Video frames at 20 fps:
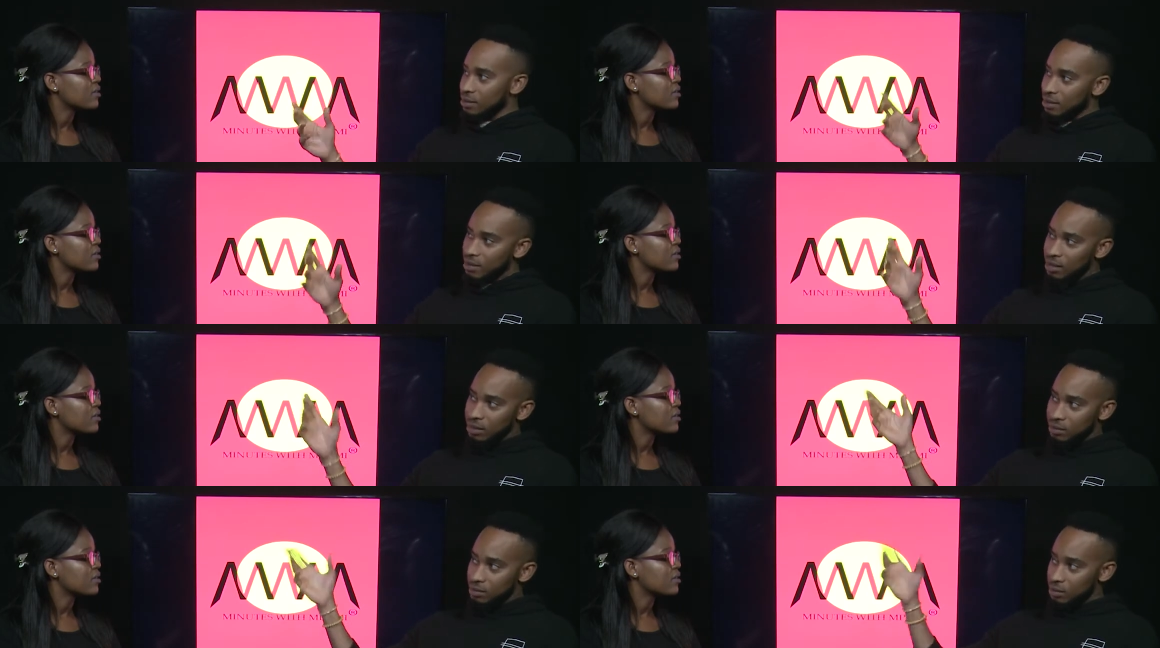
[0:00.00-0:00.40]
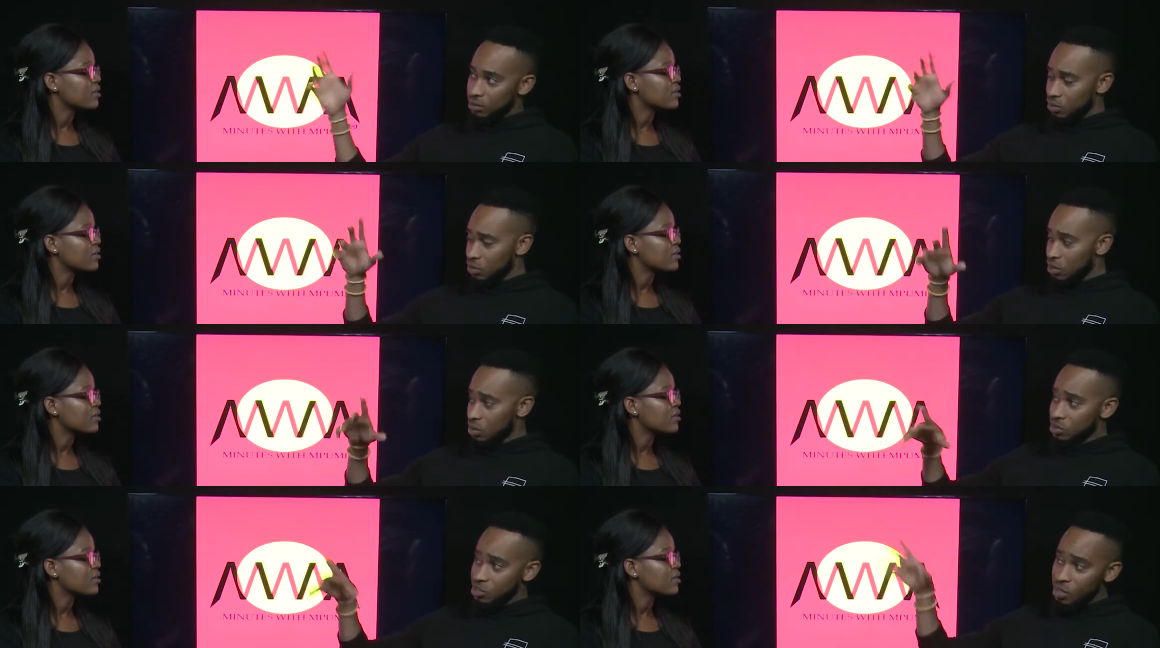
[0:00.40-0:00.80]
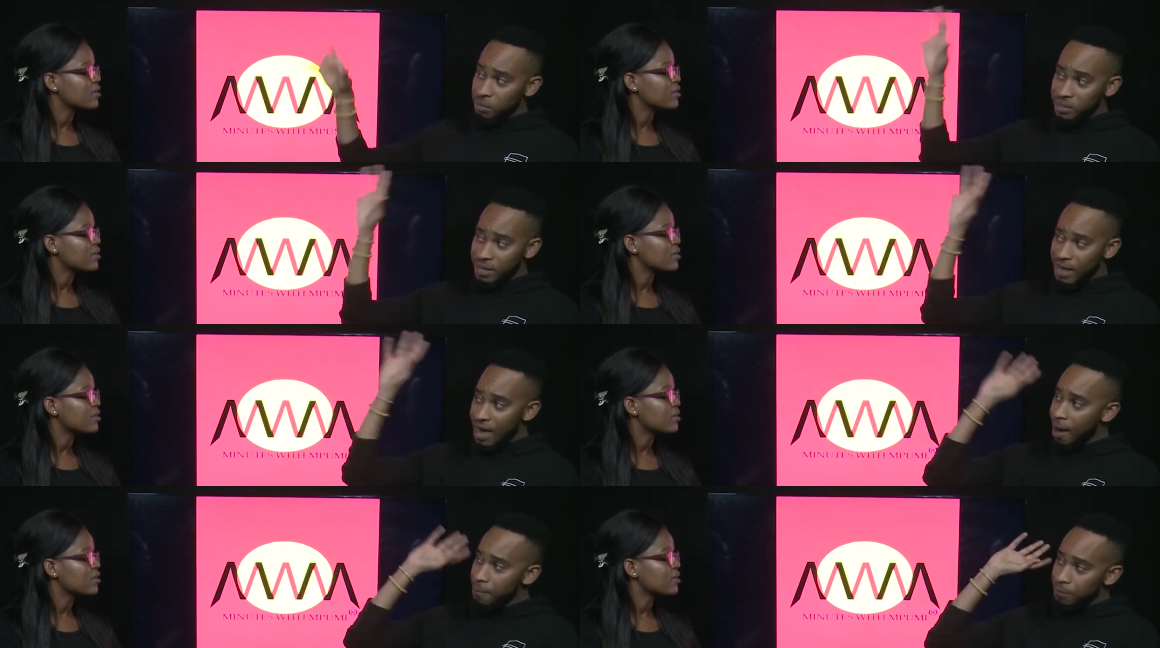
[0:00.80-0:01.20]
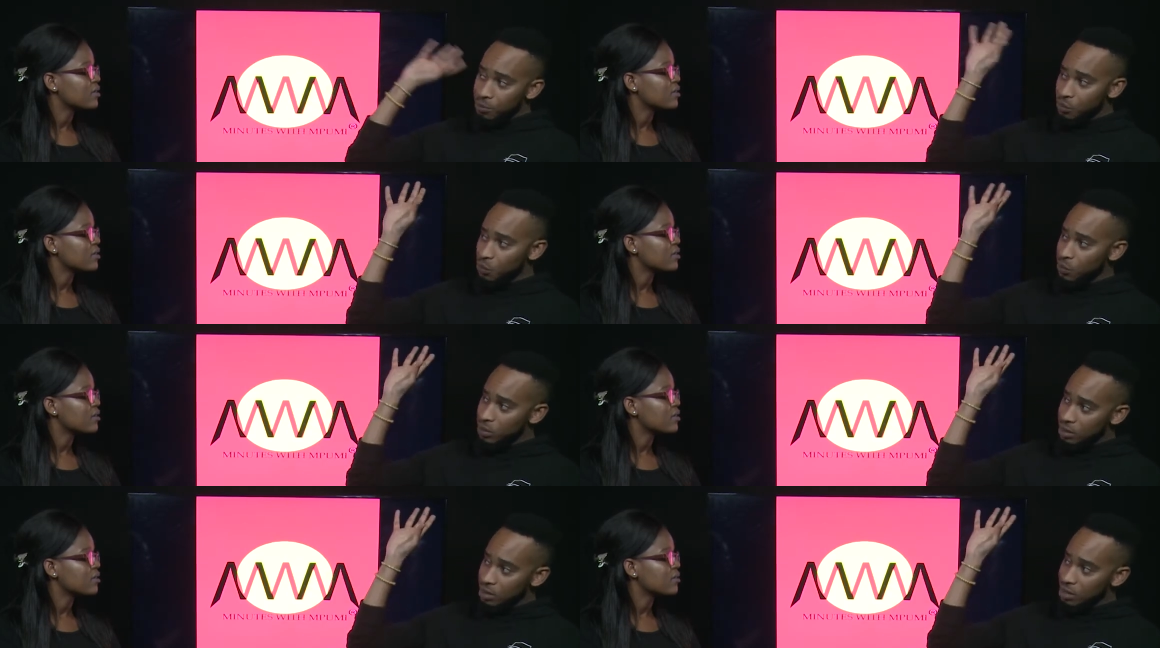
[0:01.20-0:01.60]
Speaker 1: like you know, something
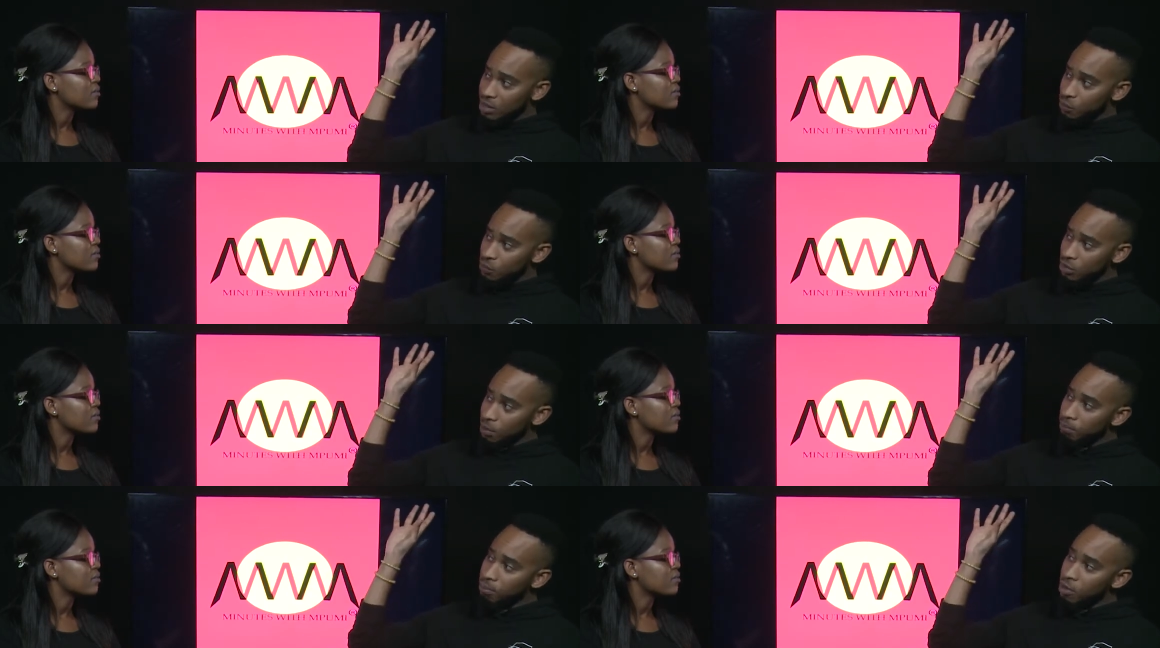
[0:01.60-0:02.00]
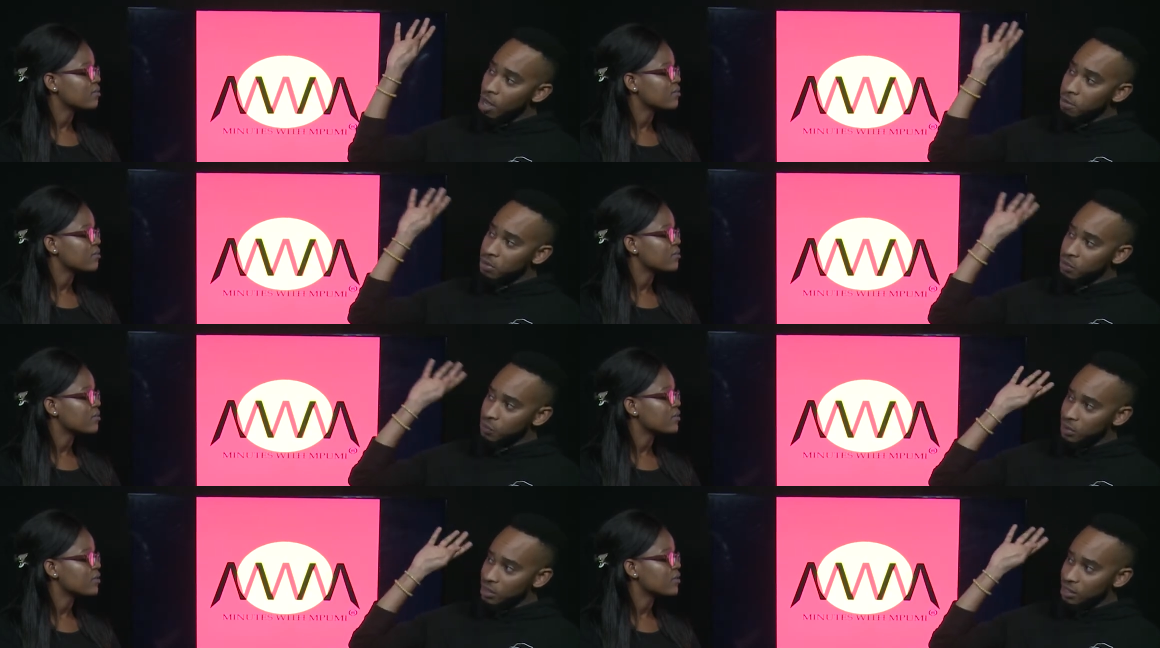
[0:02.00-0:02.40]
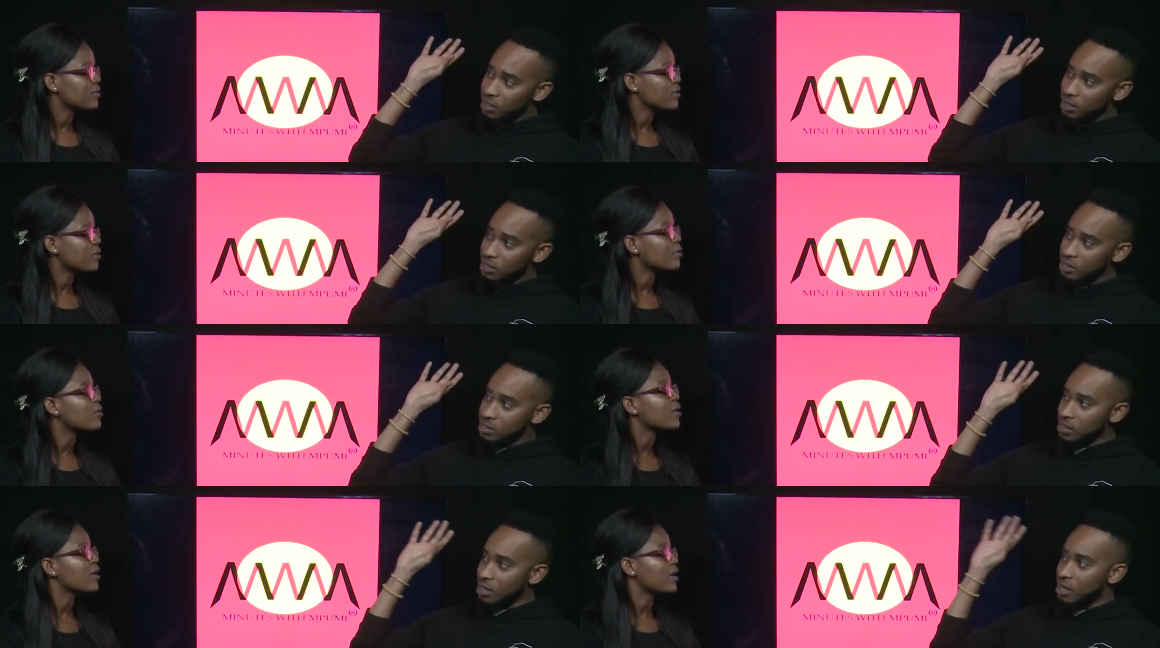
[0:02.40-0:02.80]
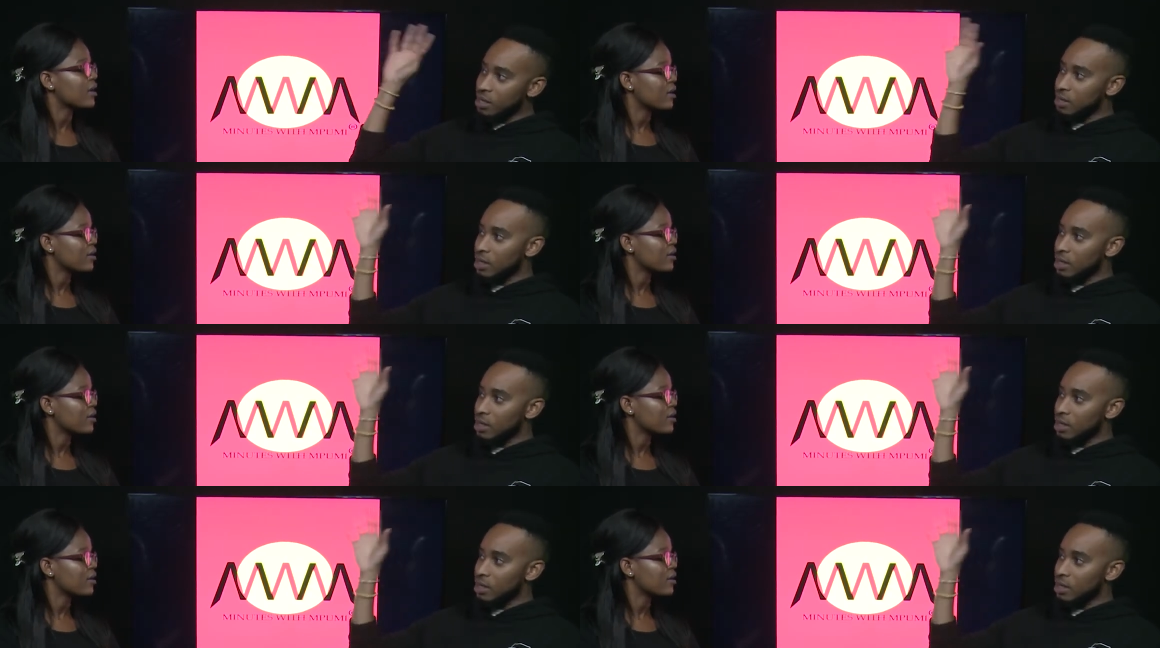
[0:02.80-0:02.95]
happened with the with the plumbing with the geyser, okay.